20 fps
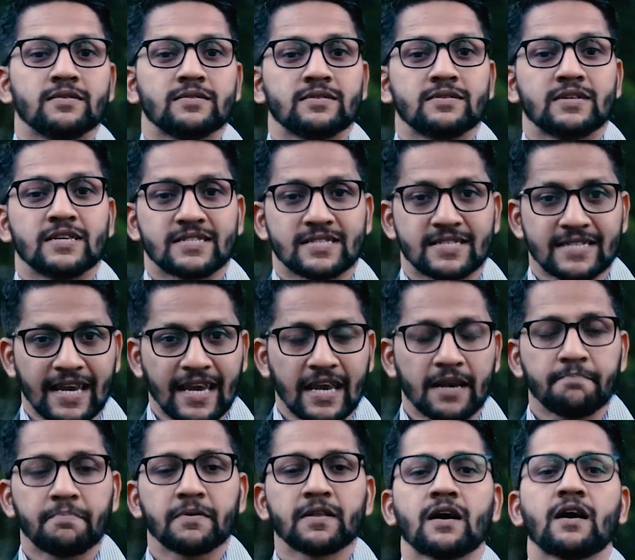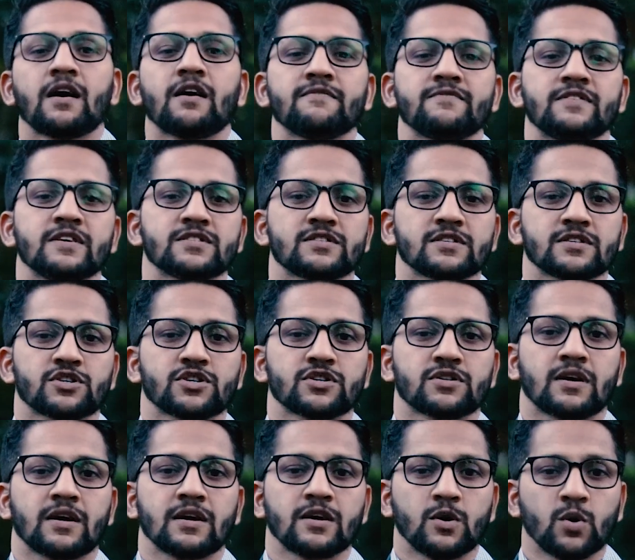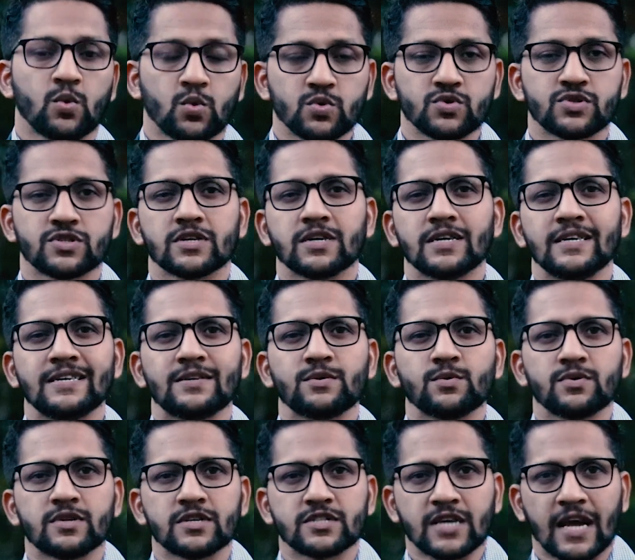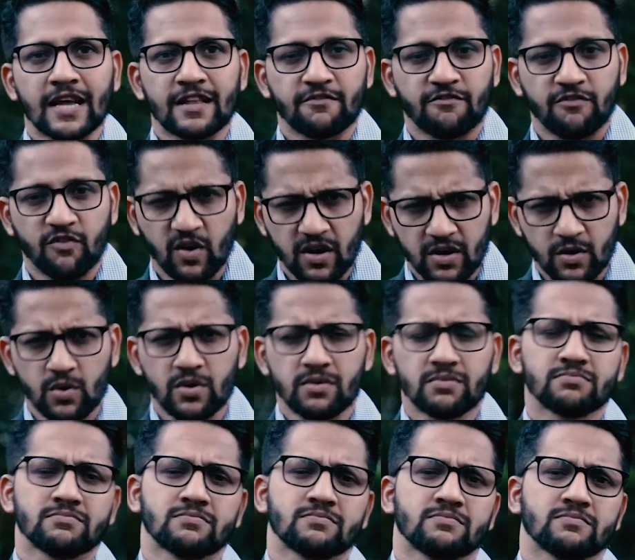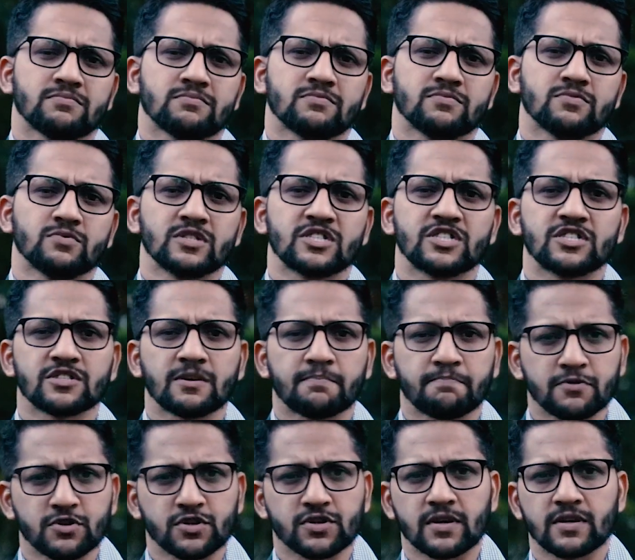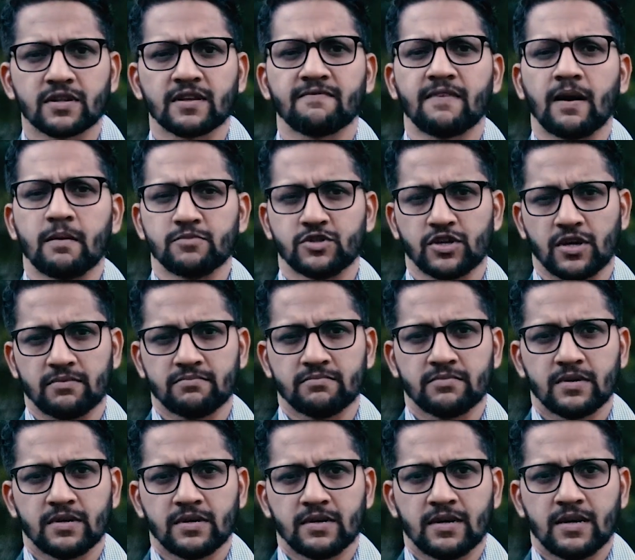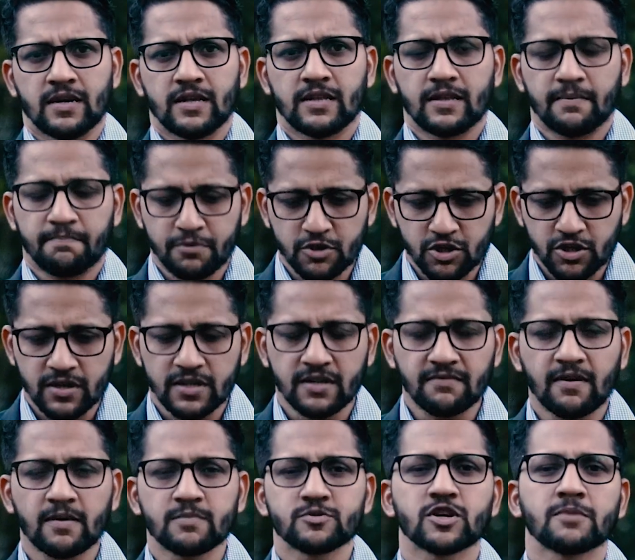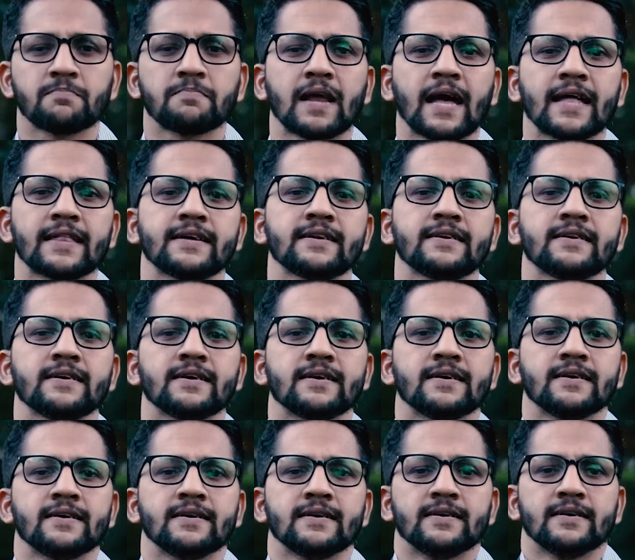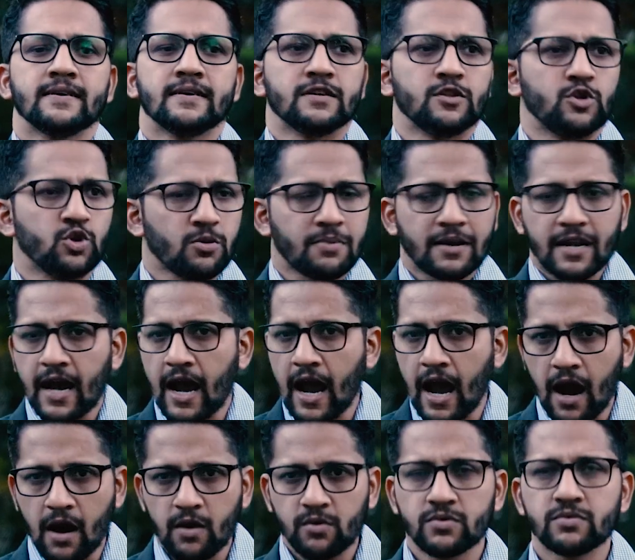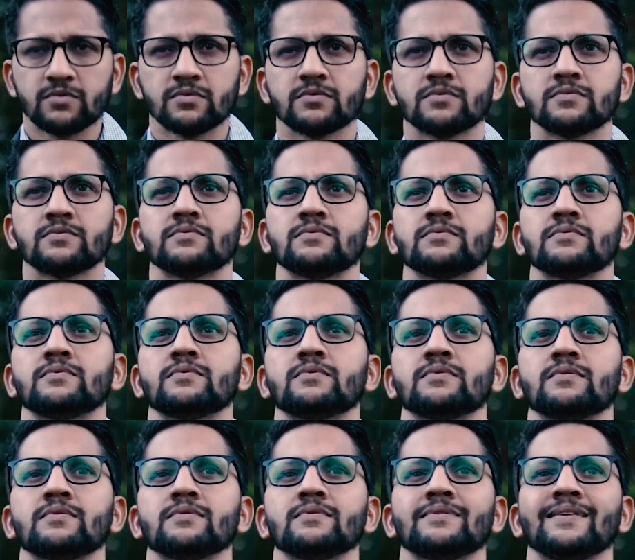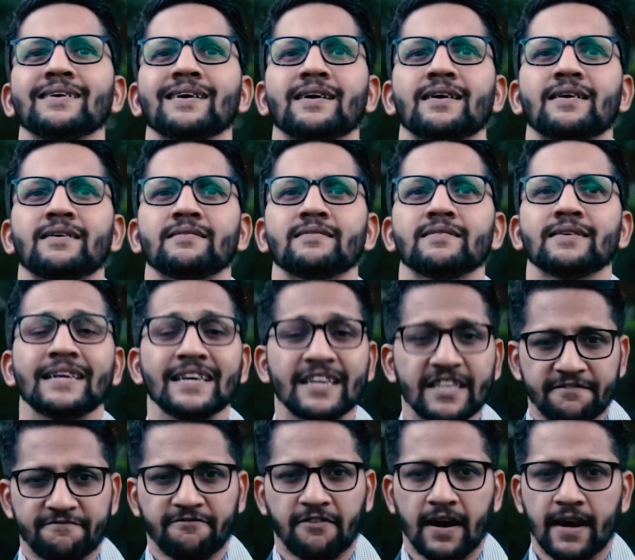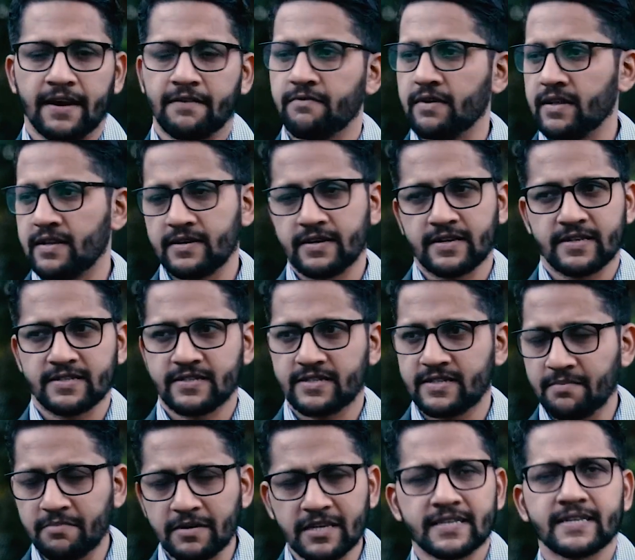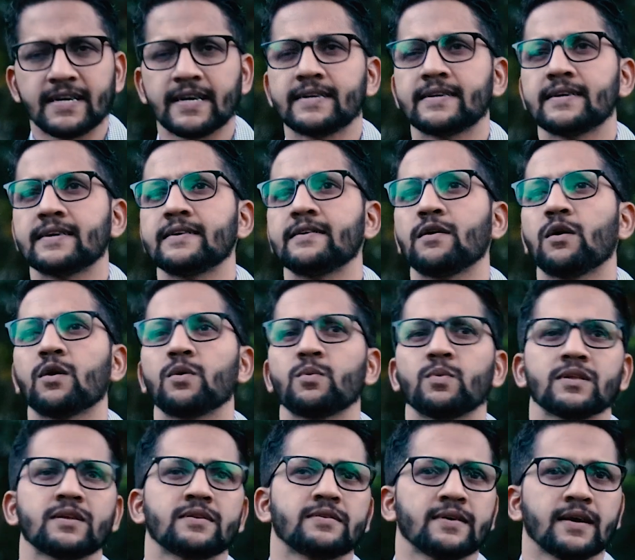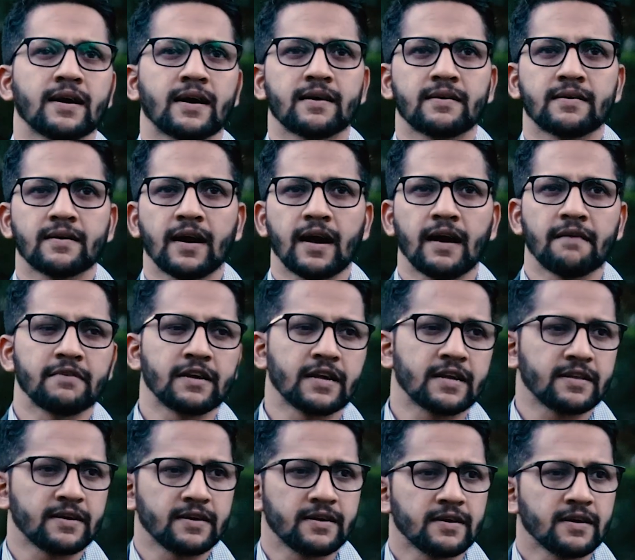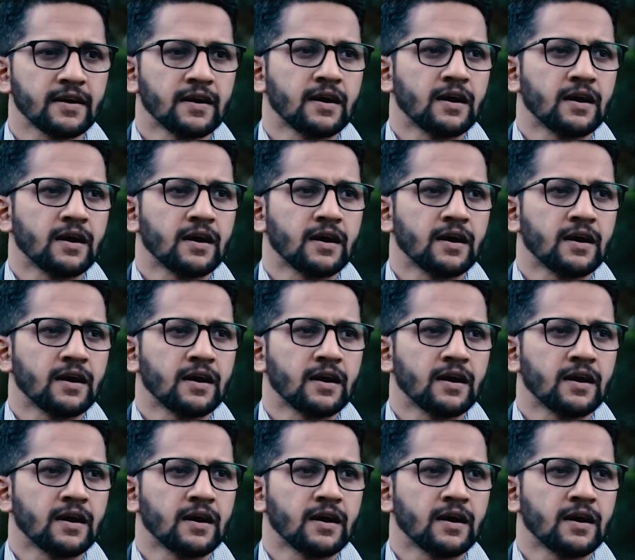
the second pada of this nakshatra goes into the sign of Virgo, which is a Pushkar Navamsha. The Pushkar Navamsha planet, no matter how they are dignified, whether it is debilitated or whether they are having any